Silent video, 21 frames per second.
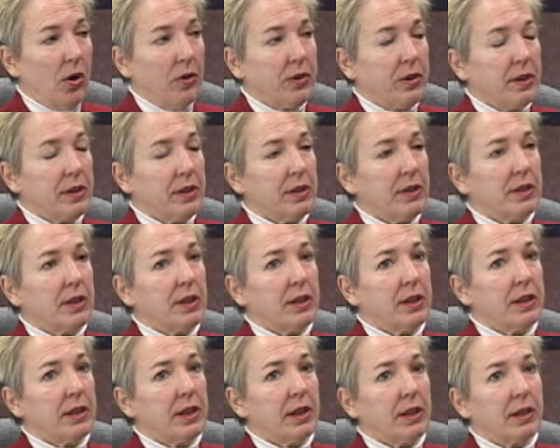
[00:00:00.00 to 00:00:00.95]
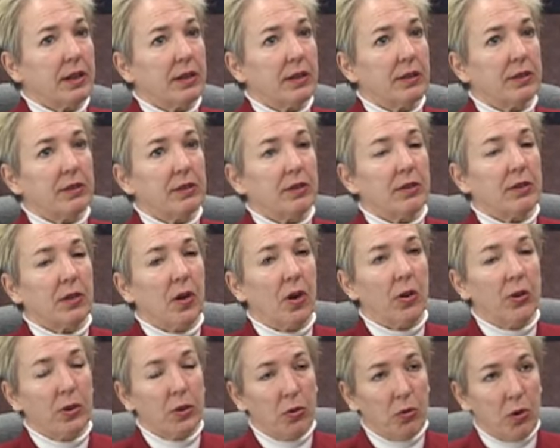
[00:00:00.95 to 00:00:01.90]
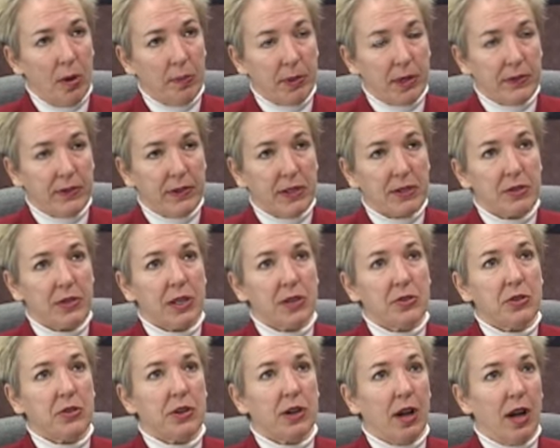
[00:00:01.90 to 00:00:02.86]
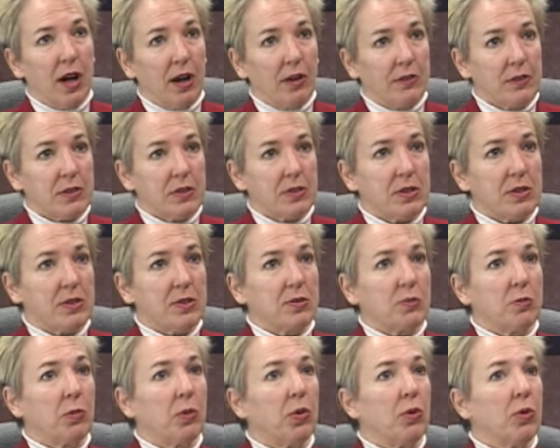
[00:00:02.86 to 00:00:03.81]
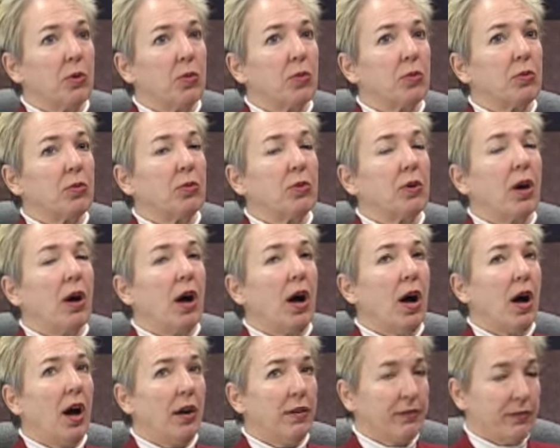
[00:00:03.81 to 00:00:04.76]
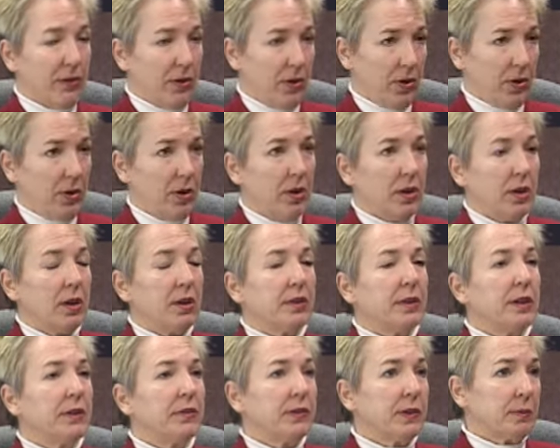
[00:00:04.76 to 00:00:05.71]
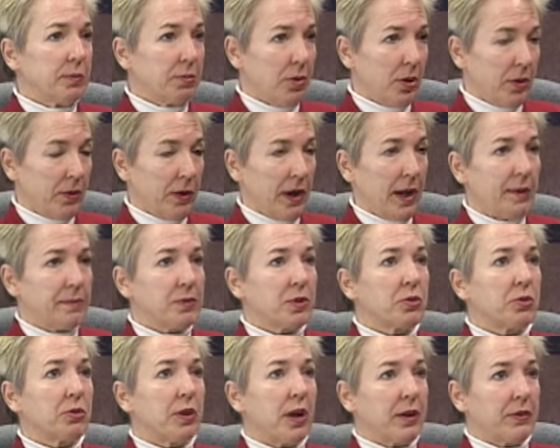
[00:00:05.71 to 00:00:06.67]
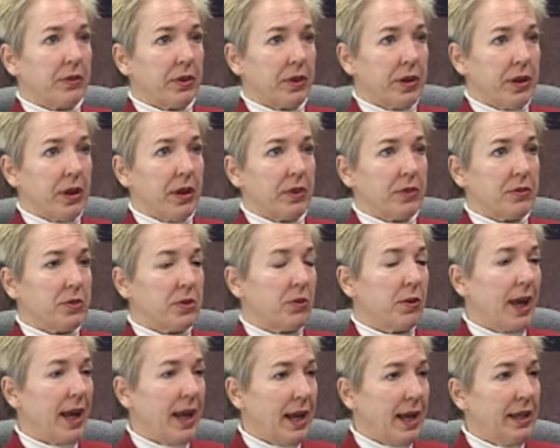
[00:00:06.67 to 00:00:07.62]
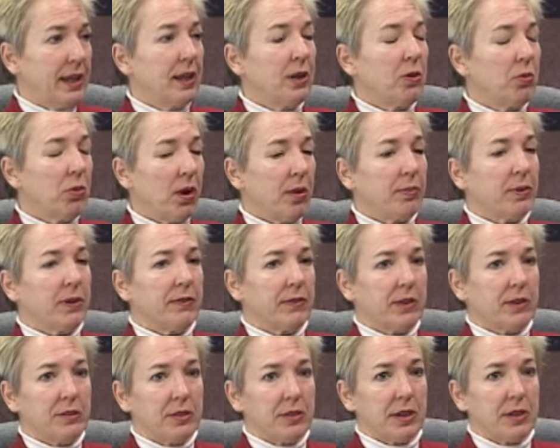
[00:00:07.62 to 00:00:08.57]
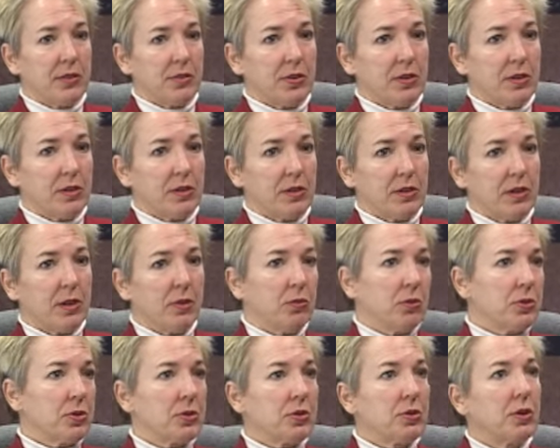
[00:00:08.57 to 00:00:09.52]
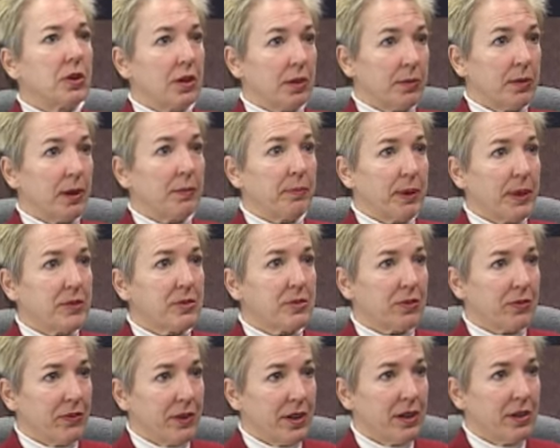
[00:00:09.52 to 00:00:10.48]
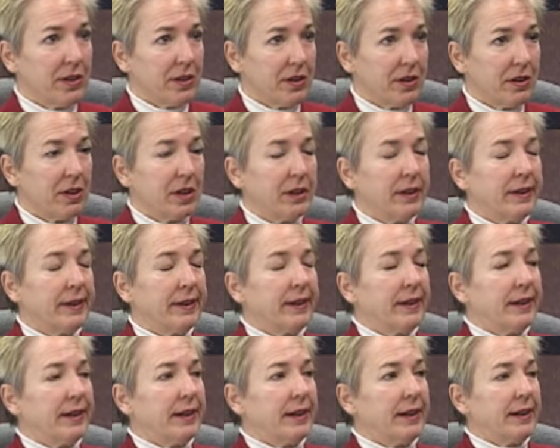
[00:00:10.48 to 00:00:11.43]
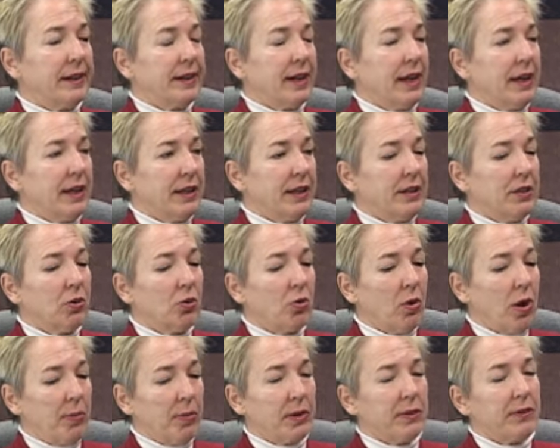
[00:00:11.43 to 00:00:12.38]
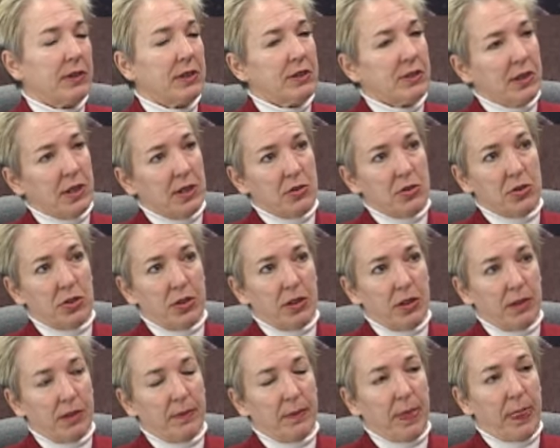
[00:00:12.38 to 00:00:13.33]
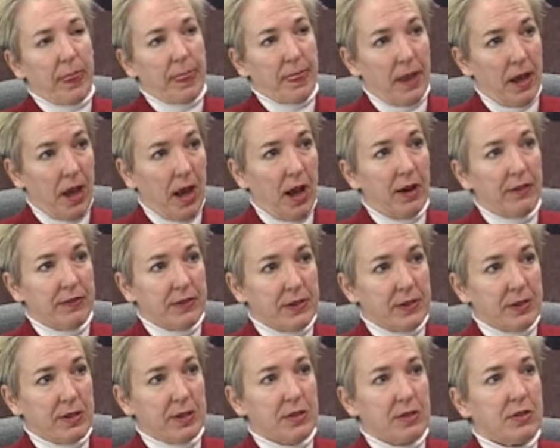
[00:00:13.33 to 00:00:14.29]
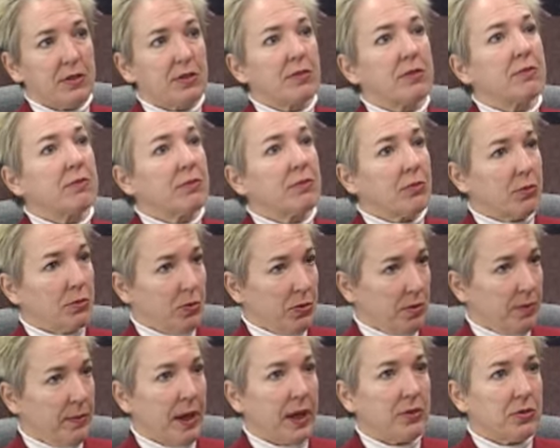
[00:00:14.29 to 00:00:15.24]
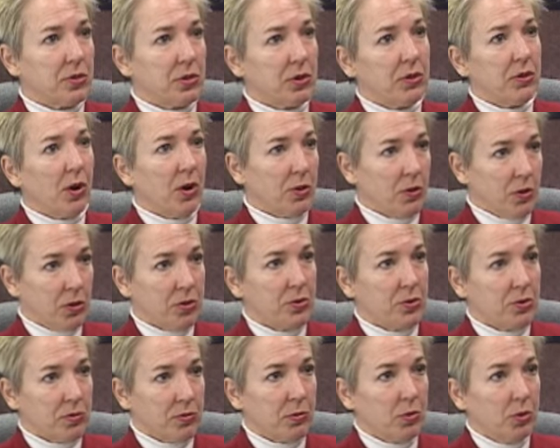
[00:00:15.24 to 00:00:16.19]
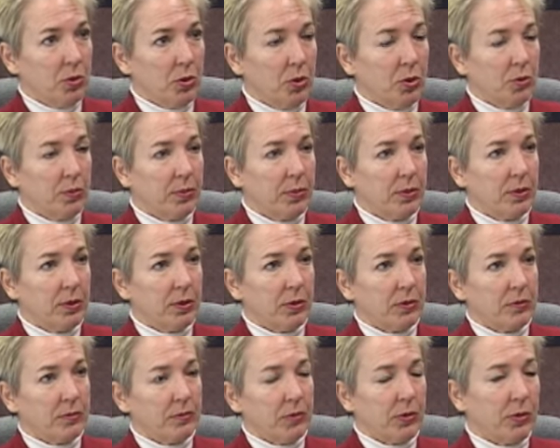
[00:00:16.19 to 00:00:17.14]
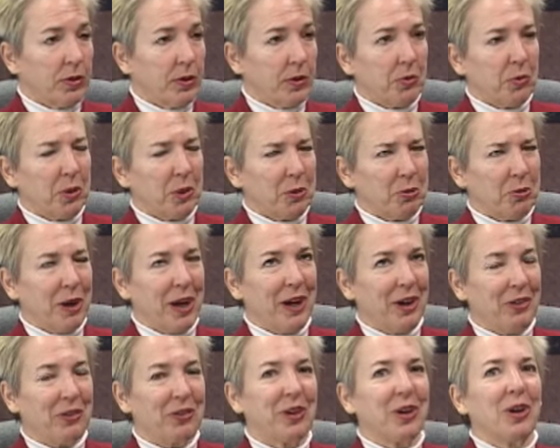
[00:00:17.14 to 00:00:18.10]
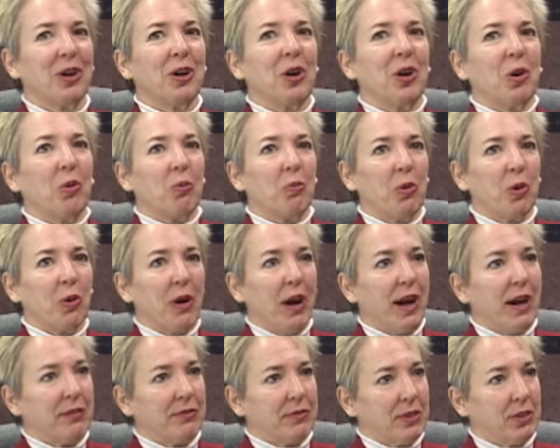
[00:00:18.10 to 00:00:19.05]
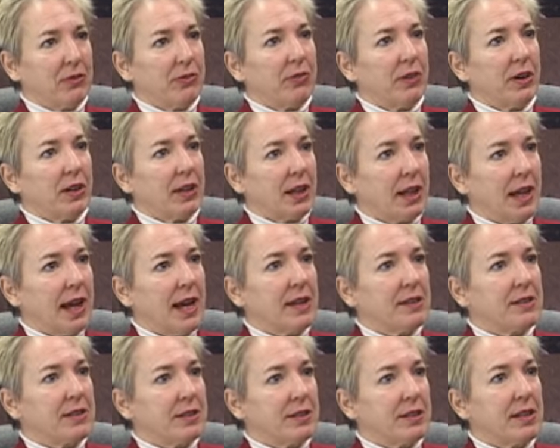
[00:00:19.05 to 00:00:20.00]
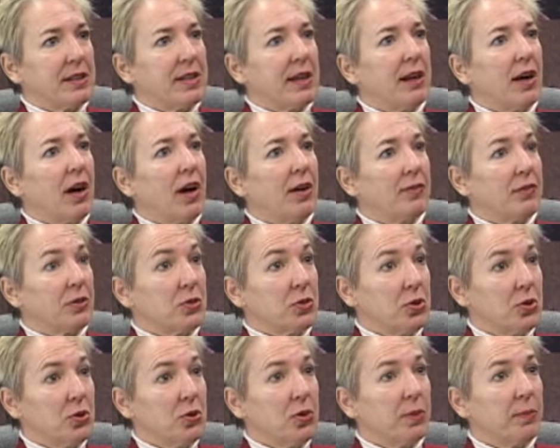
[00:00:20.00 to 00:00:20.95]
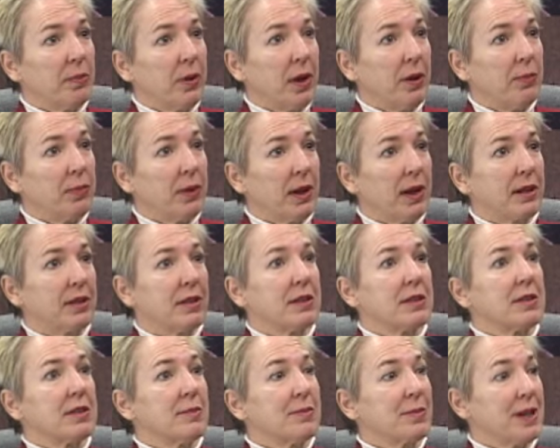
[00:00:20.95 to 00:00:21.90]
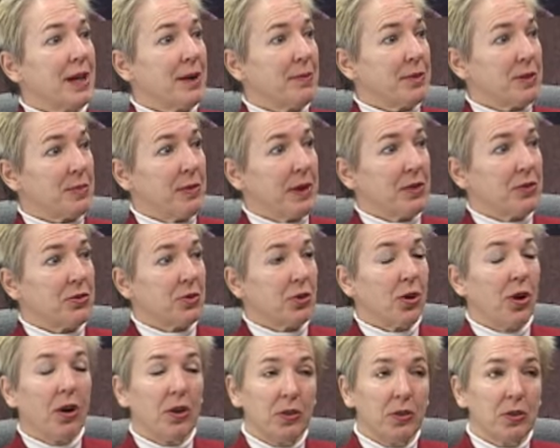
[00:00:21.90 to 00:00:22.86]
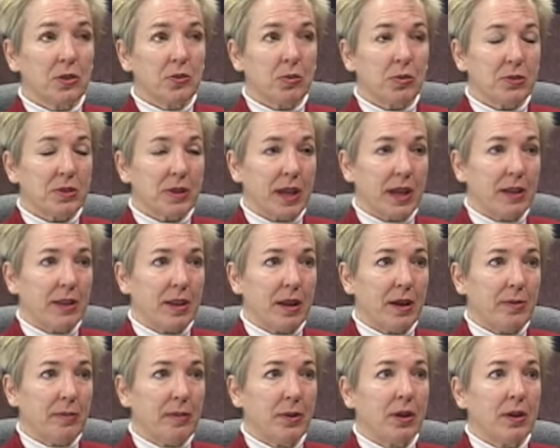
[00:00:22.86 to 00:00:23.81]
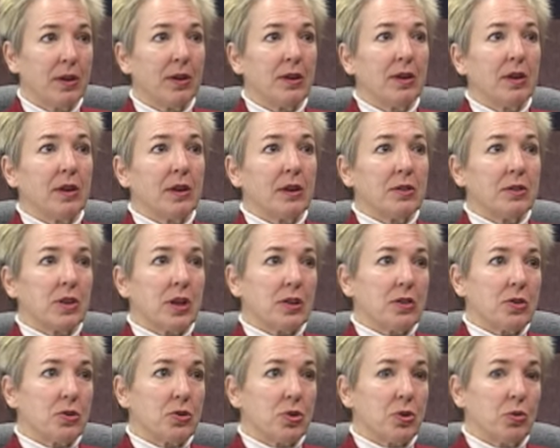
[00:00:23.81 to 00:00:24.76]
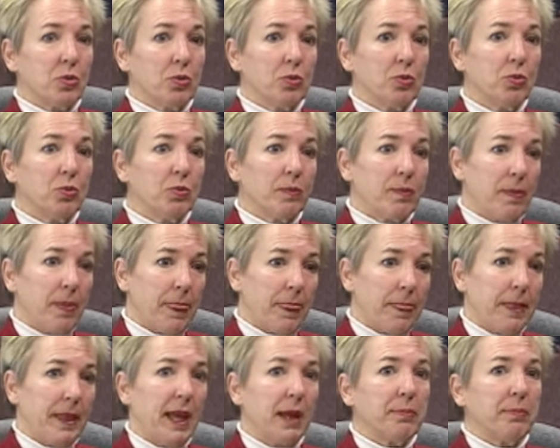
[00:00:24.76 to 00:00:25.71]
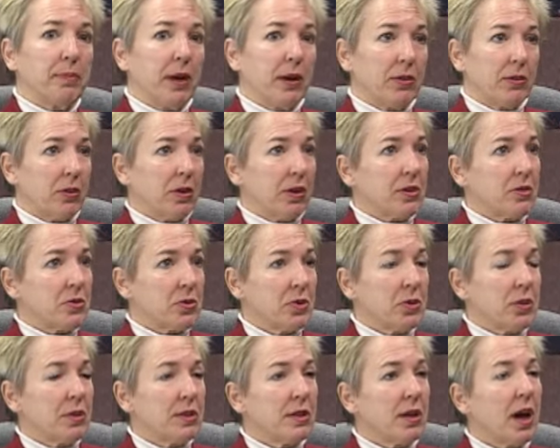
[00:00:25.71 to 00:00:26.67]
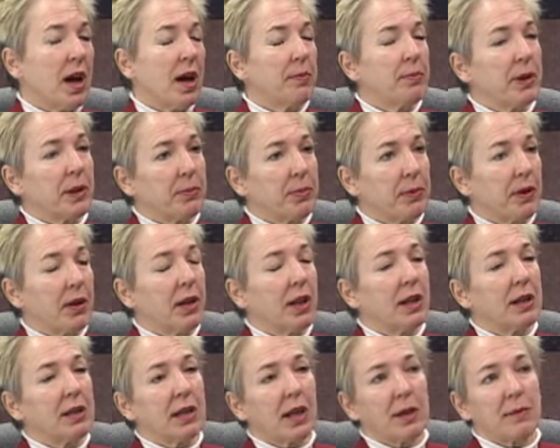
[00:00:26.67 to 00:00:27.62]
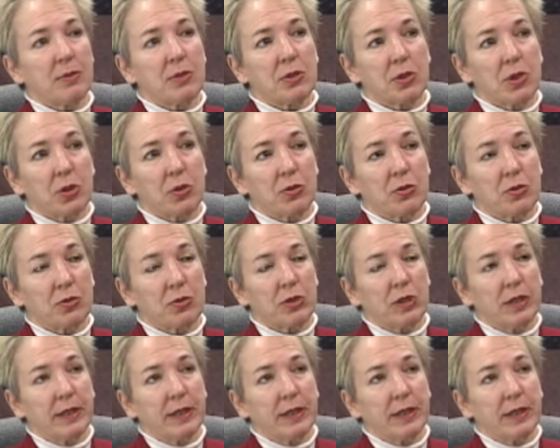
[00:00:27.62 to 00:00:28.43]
All the Cooperative Extension offices will offer different programs throughout the year. So any Cooperative Extension, we'll just talk about Pennsylvania, any of the Cooperative Extension offices through the Master Gardeners group, or the other way around, will have different classes that they offer to the public. That sometimes Master Gardeners will take them just to get better on a certain topic, but a lot of times those